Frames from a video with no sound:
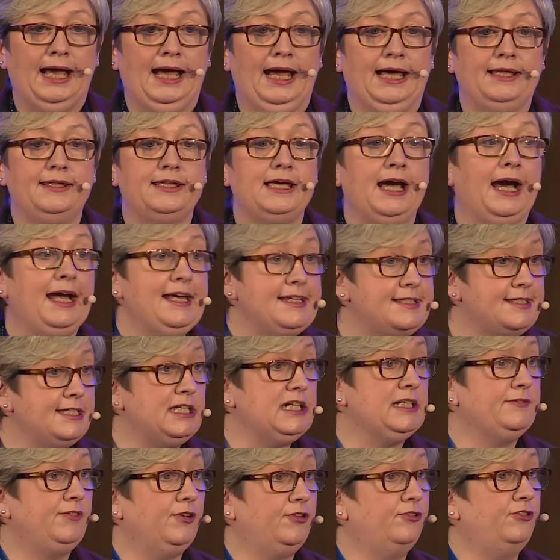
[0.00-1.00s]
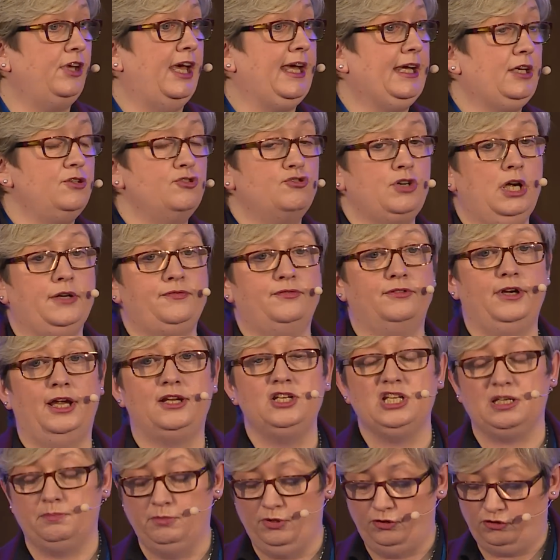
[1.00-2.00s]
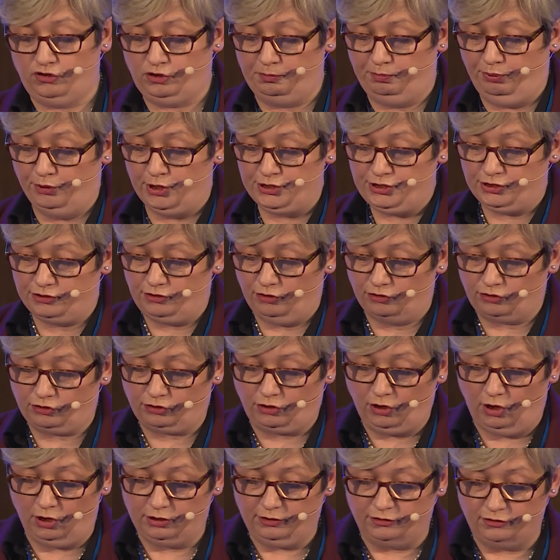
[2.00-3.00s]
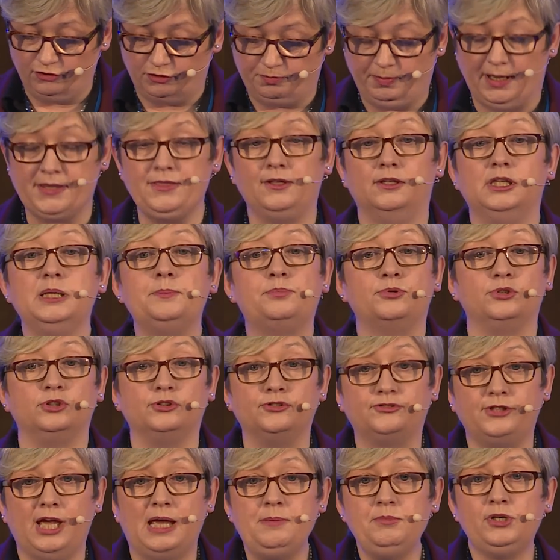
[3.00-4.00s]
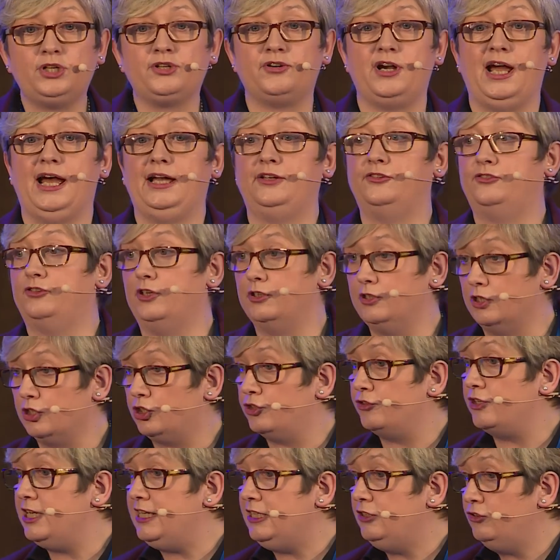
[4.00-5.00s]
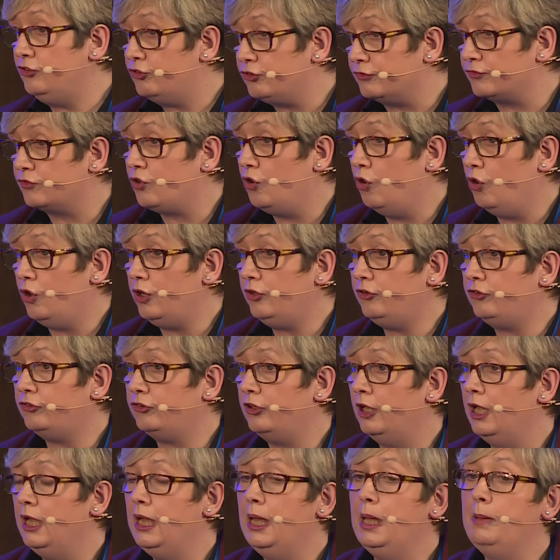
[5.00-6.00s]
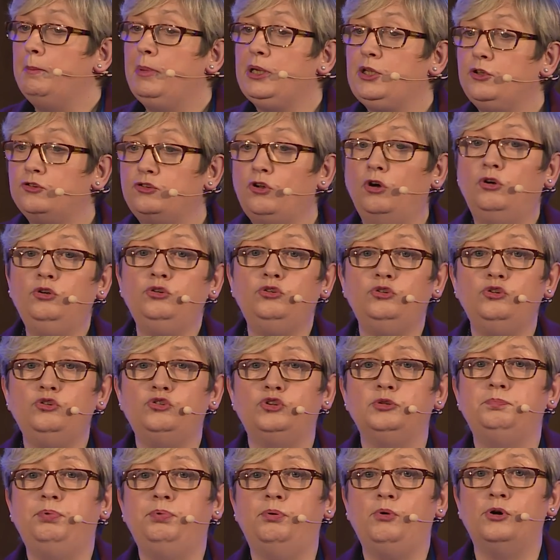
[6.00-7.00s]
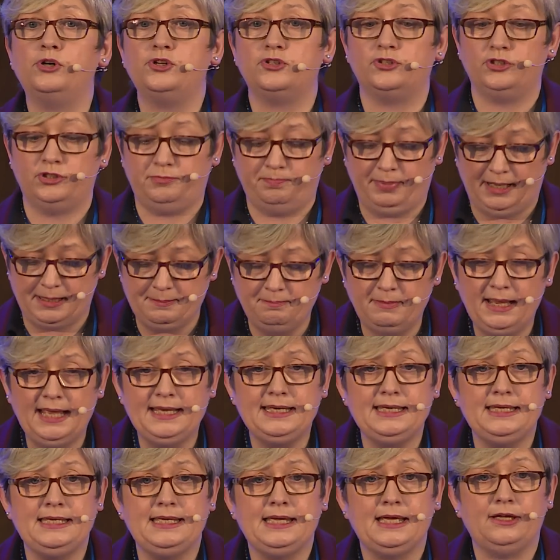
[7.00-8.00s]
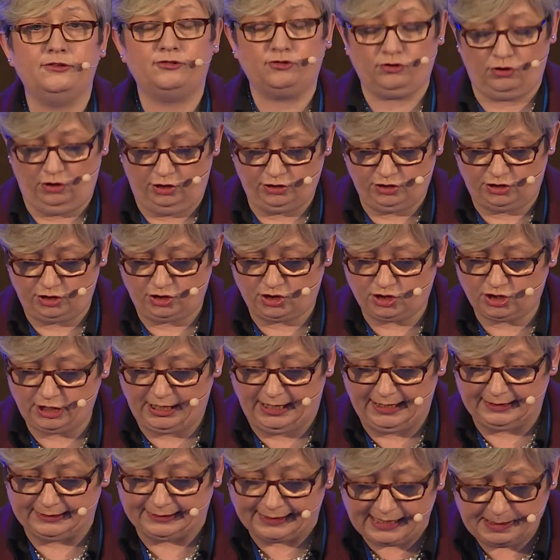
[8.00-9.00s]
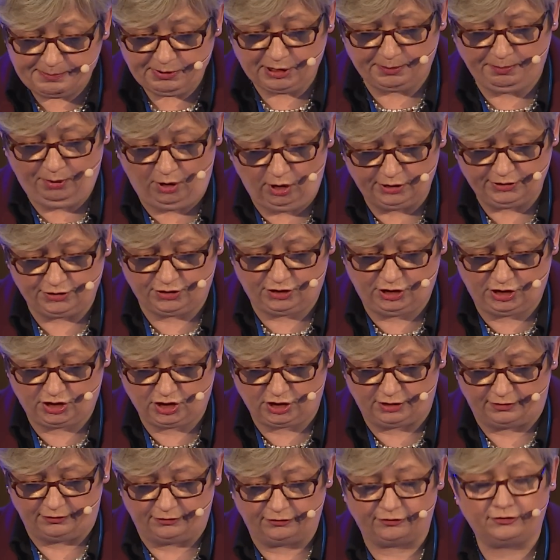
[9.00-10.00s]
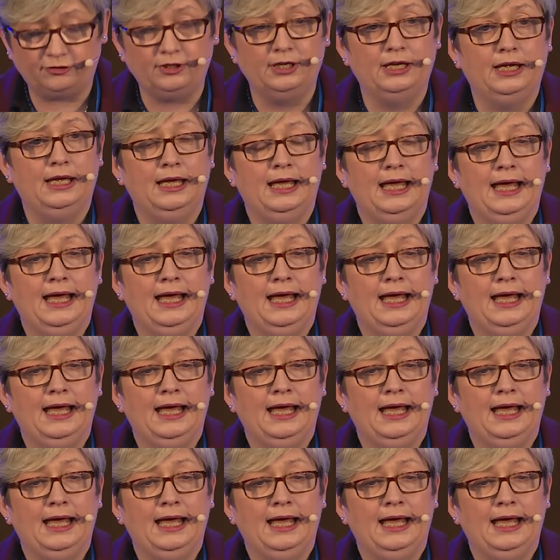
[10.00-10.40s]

And the idea of a second referendum is supported in Scotland by the Liberal Democrats and the Greens, of course, but it's also supported by many Scottish Labour politicians.